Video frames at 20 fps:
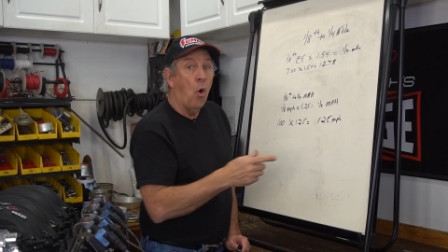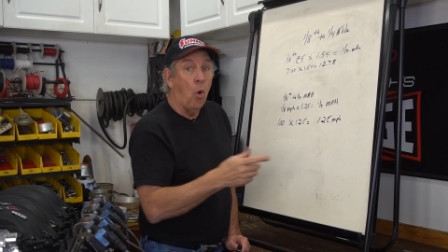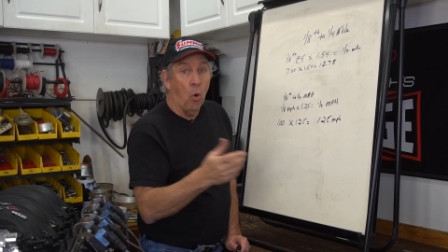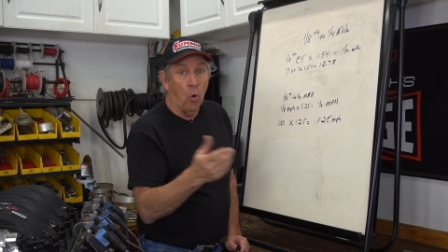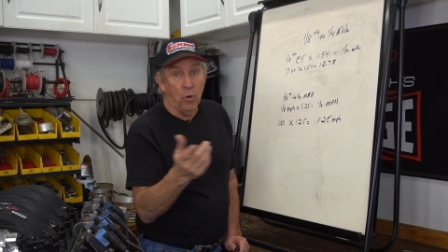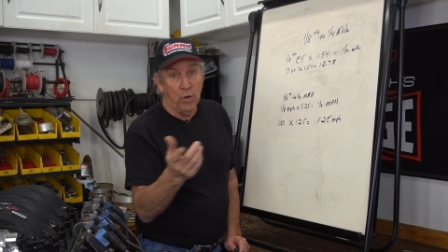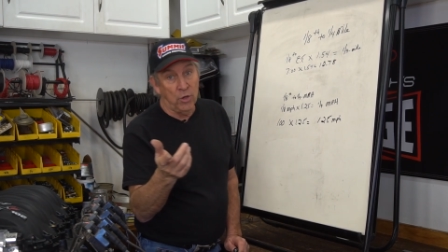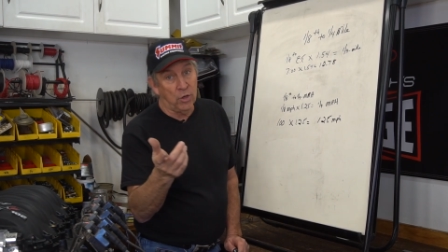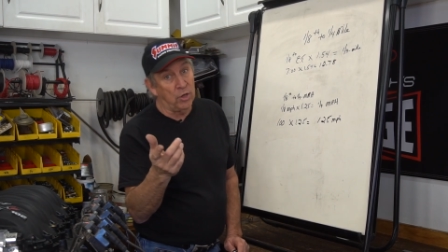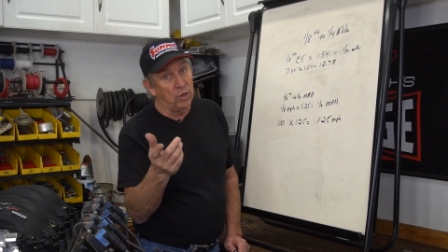
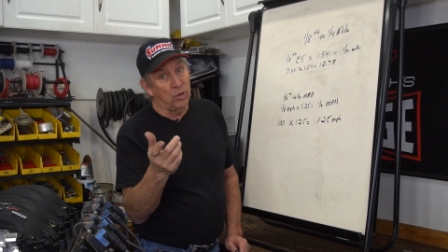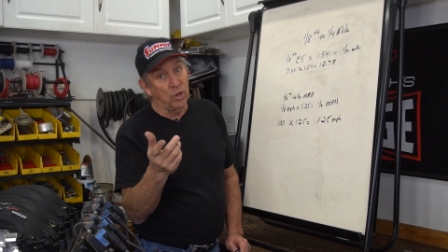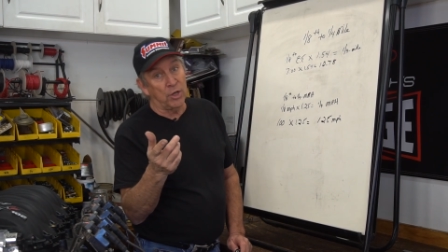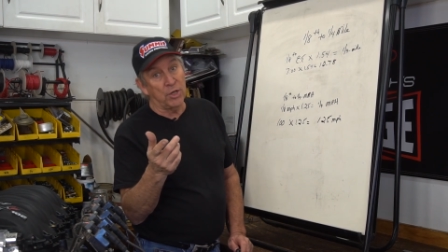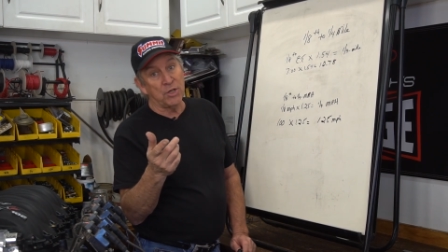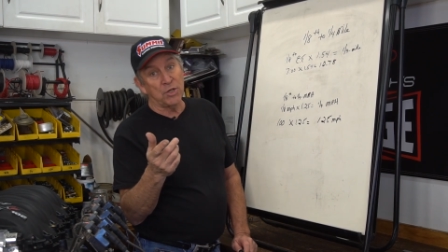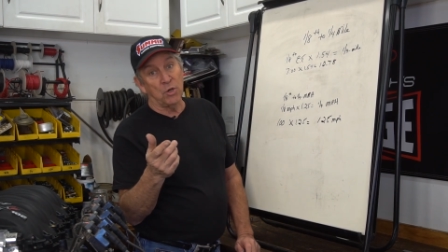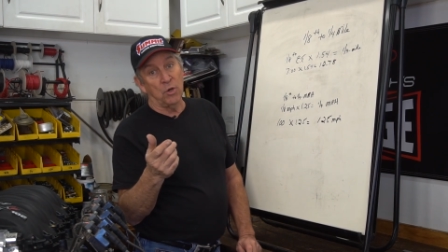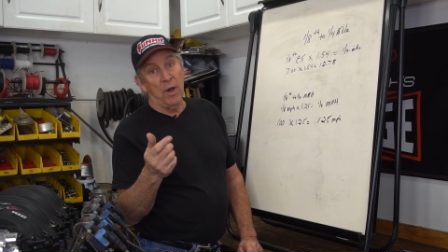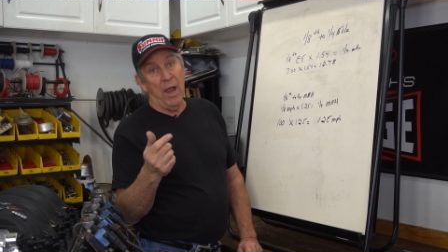or you can
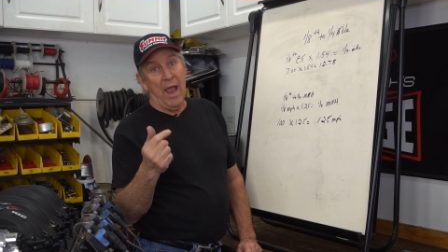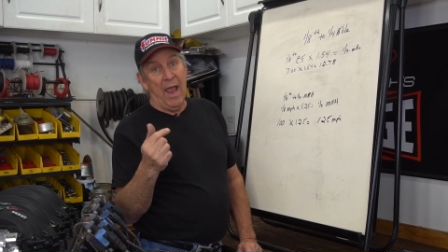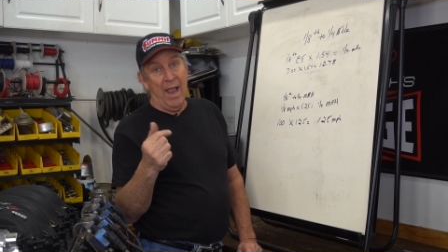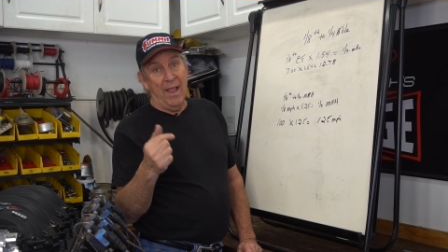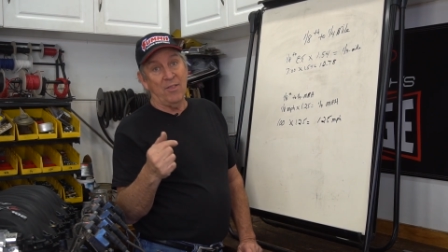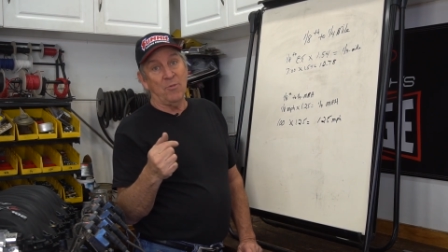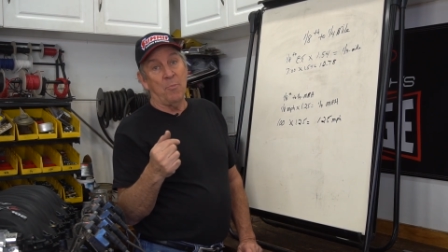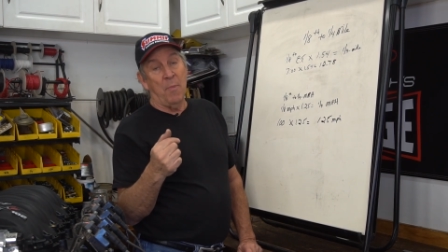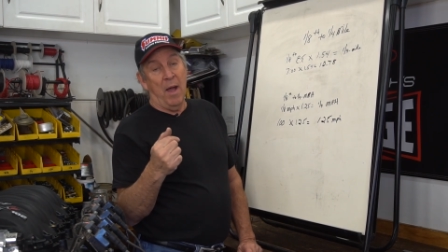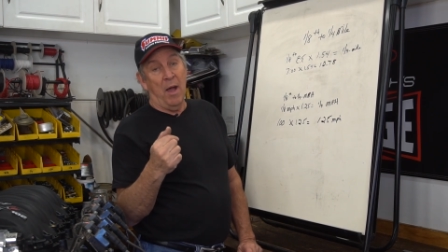look at your
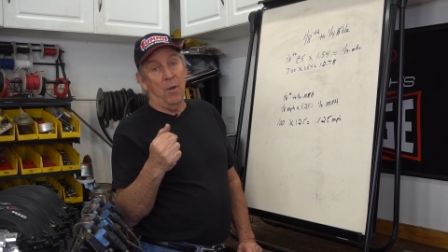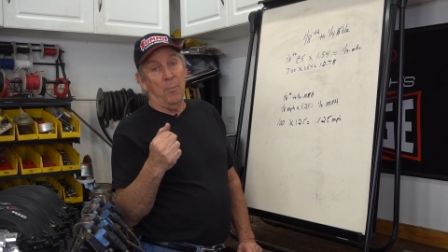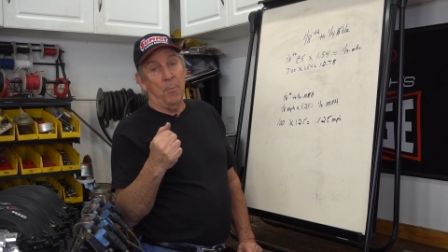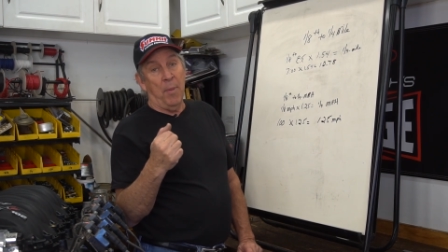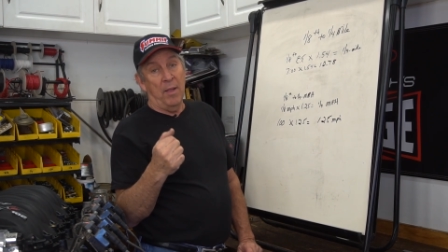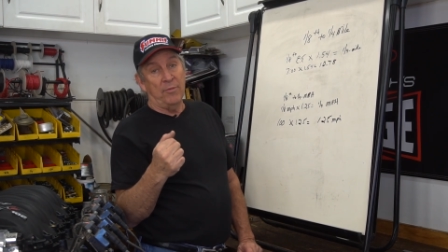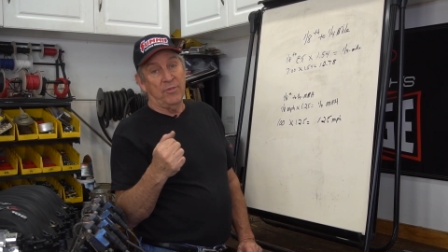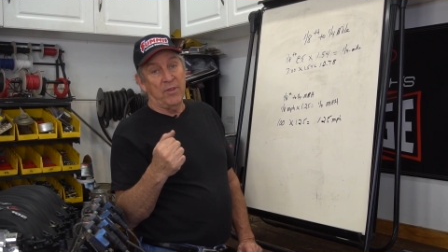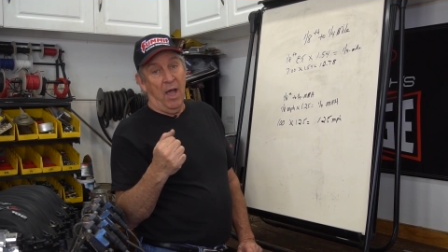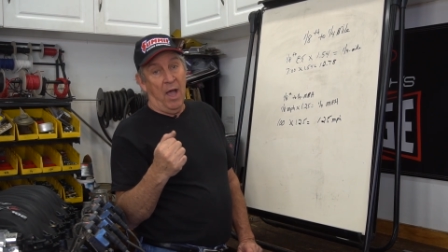eighth mile
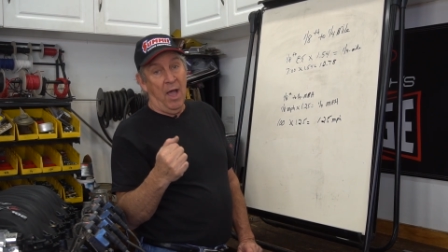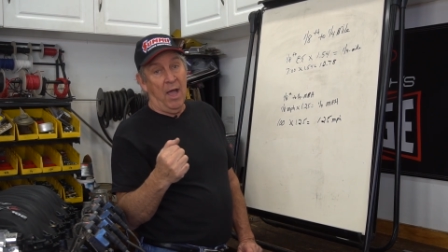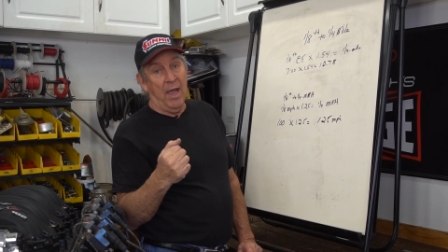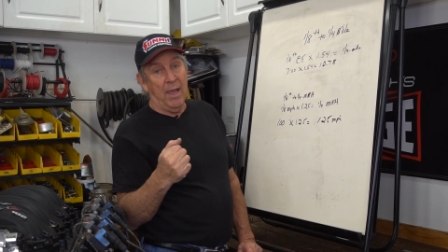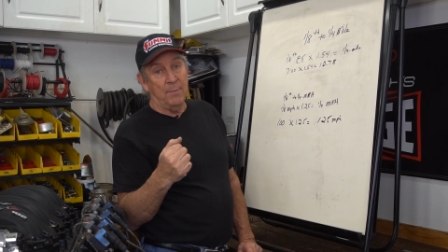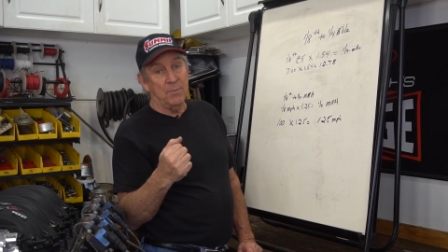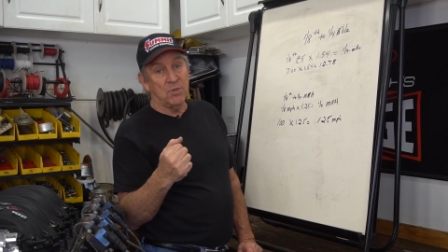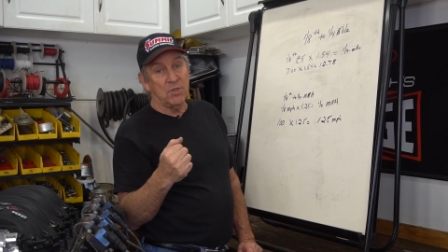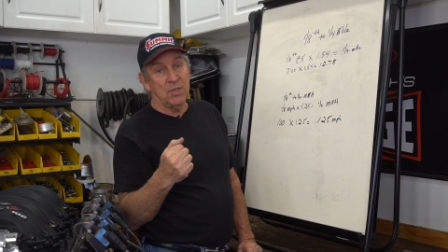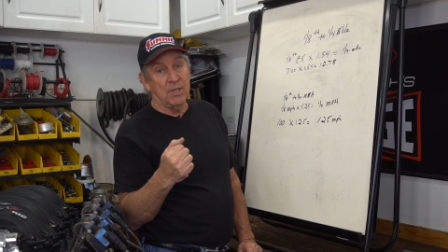
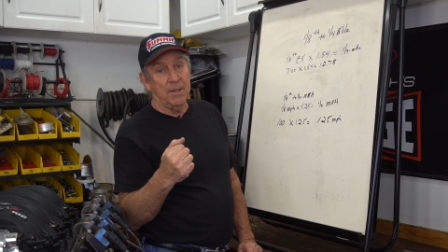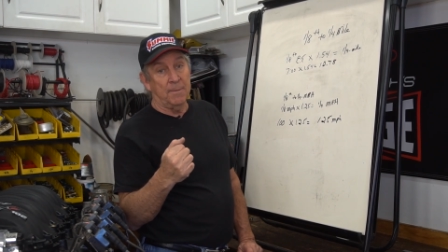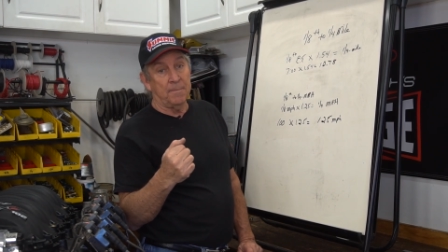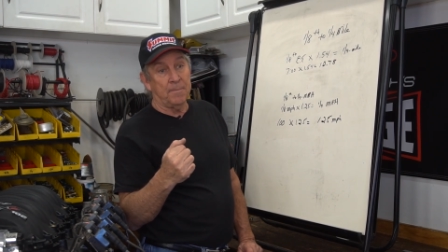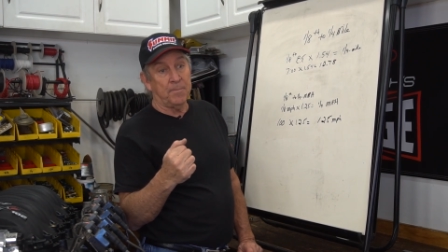times